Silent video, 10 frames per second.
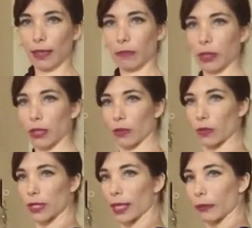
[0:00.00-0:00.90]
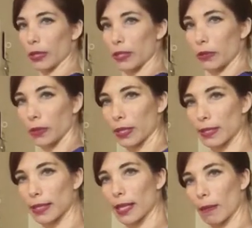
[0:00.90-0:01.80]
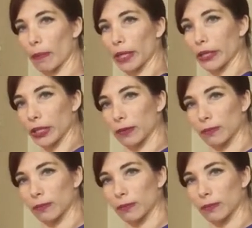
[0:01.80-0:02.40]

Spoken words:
I'm going to go sideways so you can see that better.